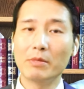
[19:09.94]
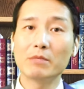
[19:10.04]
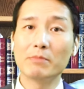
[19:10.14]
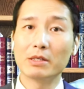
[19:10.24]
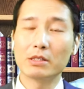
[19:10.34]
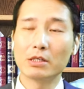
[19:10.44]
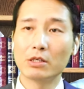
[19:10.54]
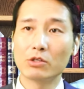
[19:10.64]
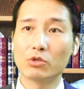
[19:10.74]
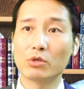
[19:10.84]
commitment
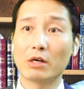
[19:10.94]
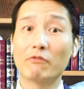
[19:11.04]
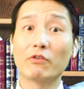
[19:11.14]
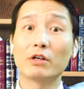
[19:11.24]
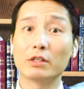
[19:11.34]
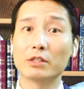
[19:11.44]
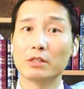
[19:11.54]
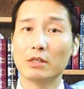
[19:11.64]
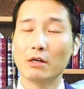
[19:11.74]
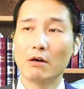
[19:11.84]
to
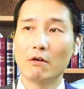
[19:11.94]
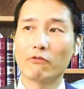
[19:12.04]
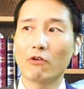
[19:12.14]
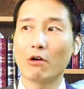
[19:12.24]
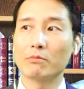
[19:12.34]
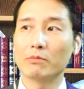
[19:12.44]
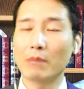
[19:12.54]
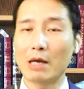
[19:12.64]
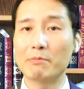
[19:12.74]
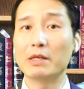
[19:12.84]
convert
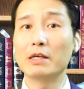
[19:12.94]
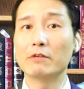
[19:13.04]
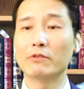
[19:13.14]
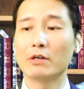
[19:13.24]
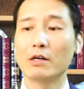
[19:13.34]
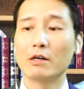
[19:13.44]
from my belief.